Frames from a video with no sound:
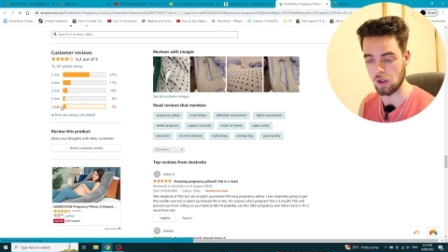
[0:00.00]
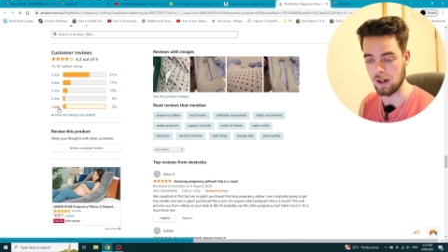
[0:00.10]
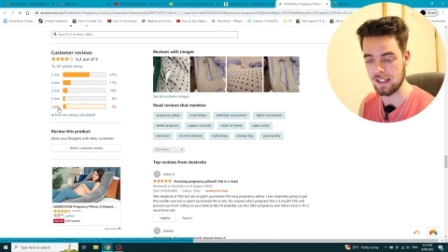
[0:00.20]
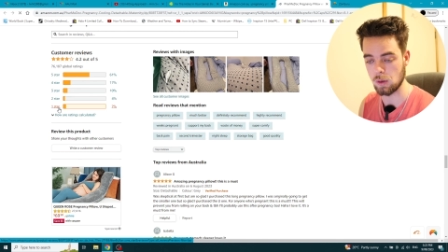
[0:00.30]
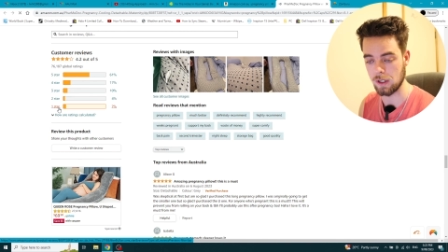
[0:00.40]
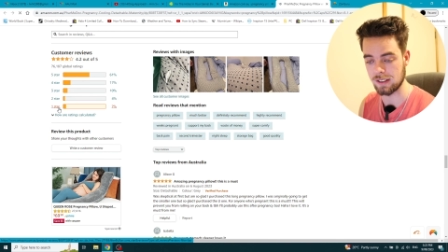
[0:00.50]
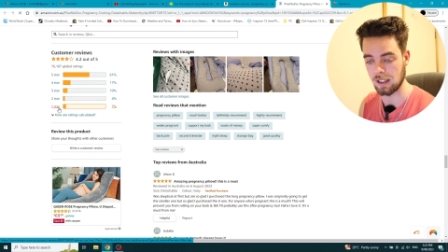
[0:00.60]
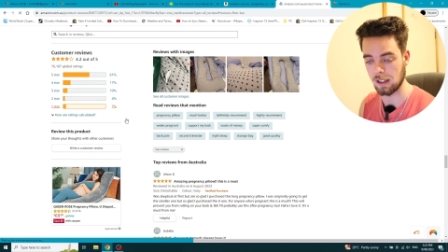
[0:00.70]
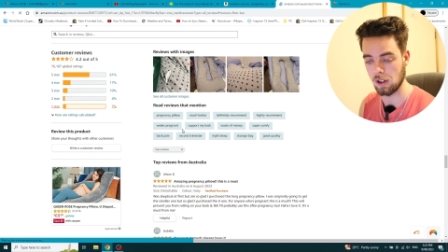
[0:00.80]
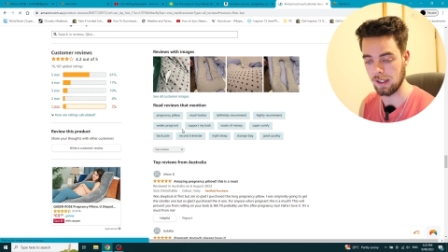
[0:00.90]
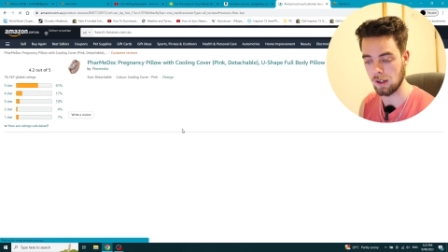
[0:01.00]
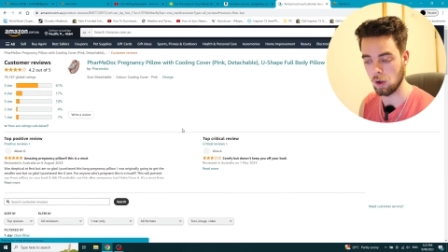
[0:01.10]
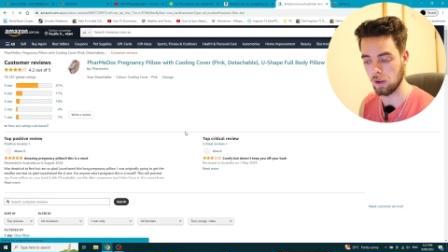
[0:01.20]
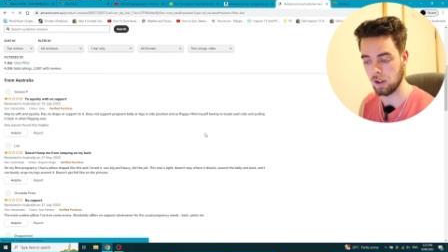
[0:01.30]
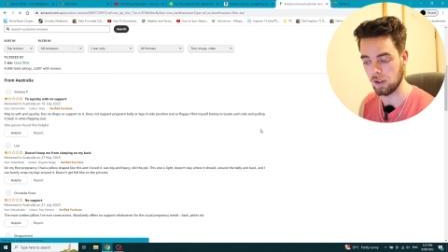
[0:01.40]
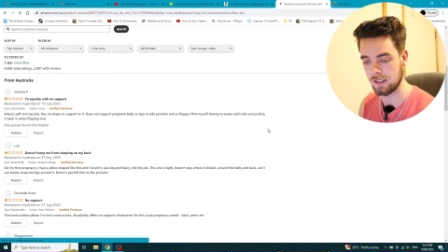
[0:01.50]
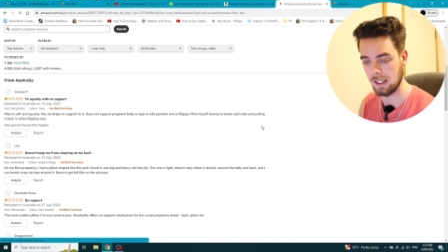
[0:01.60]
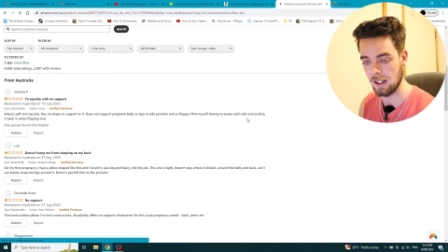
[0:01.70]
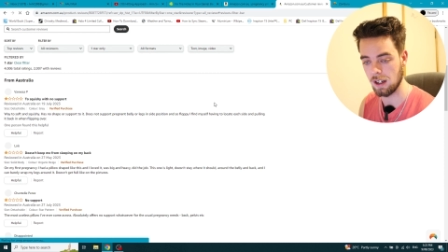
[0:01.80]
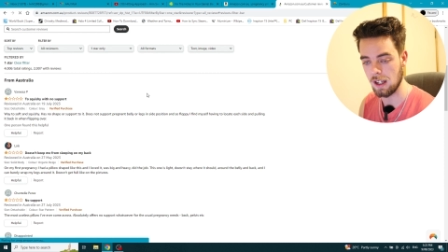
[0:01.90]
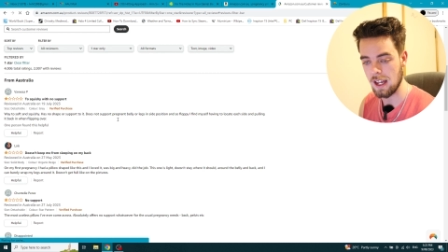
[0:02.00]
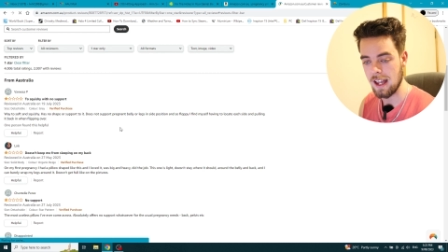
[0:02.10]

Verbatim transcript: all right? So we're just gonna click on those here